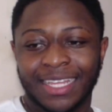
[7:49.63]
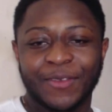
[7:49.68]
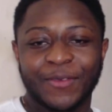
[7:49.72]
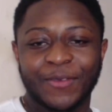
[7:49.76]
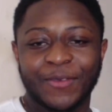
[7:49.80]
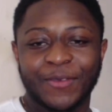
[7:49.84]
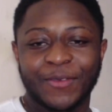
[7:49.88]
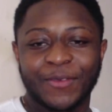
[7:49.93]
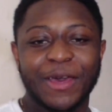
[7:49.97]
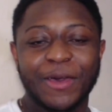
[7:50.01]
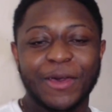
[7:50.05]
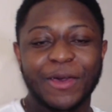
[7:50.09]

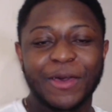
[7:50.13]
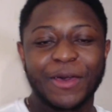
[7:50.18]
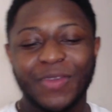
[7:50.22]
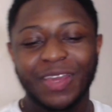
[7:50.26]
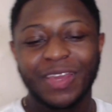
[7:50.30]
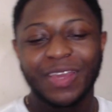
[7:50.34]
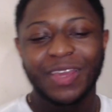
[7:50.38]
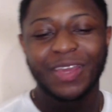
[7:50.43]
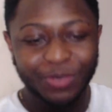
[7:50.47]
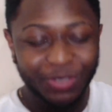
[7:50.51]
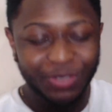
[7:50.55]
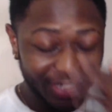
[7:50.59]
Man, big
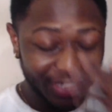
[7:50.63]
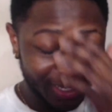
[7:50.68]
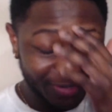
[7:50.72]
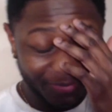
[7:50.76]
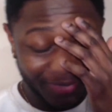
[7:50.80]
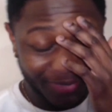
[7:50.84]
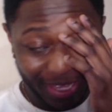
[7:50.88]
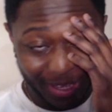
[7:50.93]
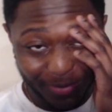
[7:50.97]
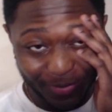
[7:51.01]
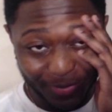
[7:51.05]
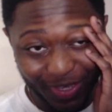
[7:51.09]
up Drake,
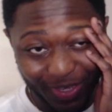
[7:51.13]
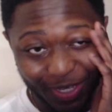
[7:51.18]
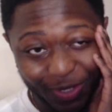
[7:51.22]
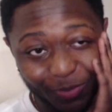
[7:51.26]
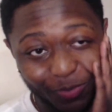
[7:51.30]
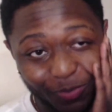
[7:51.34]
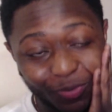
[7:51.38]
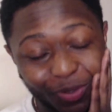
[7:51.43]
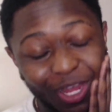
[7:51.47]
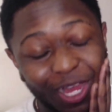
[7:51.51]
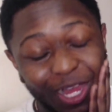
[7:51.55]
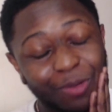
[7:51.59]
man. Big up
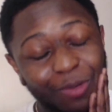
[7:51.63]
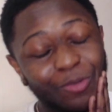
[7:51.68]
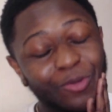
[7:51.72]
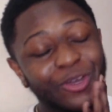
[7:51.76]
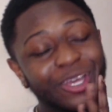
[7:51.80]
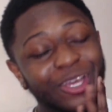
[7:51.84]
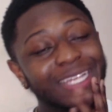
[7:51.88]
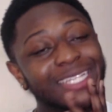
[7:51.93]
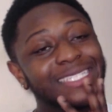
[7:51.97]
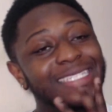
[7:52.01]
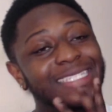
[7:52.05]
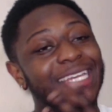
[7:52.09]

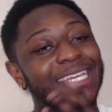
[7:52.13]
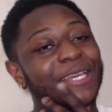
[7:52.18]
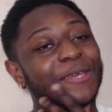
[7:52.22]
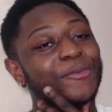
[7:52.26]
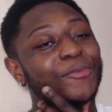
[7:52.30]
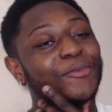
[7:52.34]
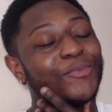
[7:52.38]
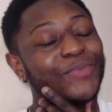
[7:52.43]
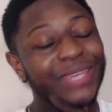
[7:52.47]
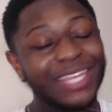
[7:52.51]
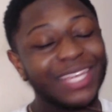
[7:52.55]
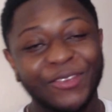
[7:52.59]
BlocBoy
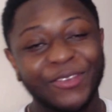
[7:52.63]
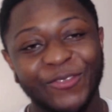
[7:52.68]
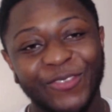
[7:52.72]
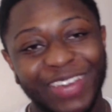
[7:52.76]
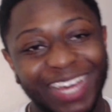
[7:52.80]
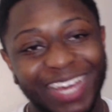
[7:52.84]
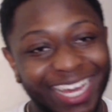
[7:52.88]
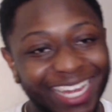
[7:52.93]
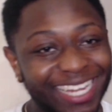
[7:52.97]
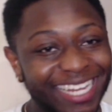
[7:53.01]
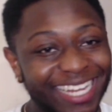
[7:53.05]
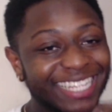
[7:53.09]
JB,
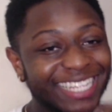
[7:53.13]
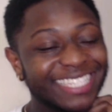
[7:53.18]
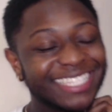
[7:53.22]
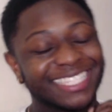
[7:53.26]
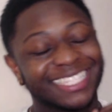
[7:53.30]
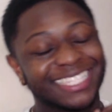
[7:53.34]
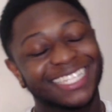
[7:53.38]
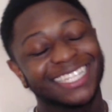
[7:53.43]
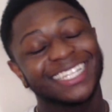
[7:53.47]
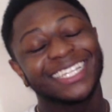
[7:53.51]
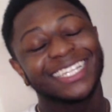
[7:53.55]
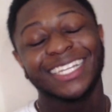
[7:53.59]
man. This
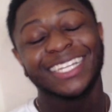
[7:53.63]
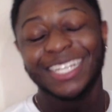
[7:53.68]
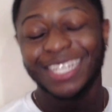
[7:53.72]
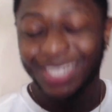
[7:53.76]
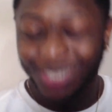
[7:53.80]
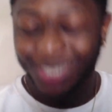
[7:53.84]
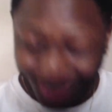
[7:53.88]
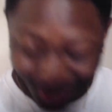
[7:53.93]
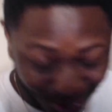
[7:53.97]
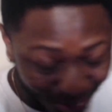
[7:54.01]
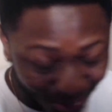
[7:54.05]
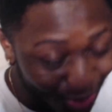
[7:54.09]

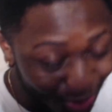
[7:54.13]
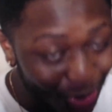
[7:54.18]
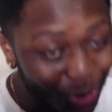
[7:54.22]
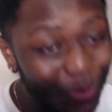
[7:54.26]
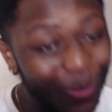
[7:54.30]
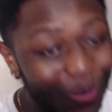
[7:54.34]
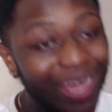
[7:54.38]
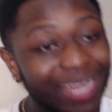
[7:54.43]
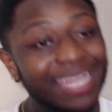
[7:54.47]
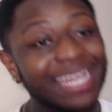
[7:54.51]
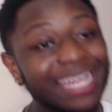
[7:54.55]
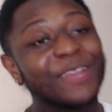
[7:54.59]
dude
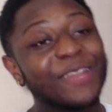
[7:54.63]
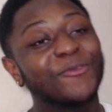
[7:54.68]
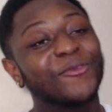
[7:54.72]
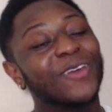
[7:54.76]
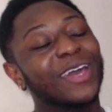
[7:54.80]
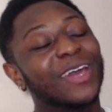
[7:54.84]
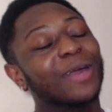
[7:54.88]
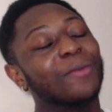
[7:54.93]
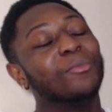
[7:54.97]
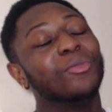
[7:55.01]
went in, man.